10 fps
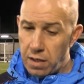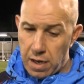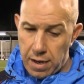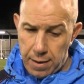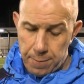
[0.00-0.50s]

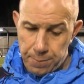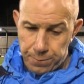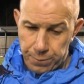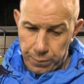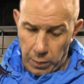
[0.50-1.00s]

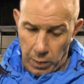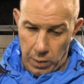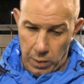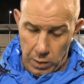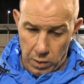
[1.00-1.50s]

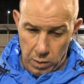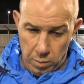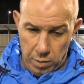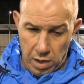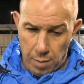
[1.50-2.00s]

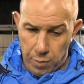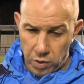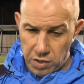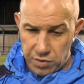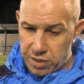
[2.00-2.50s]
But our
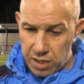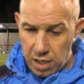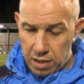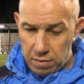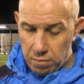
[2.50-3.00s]
points
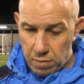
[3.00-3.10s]
return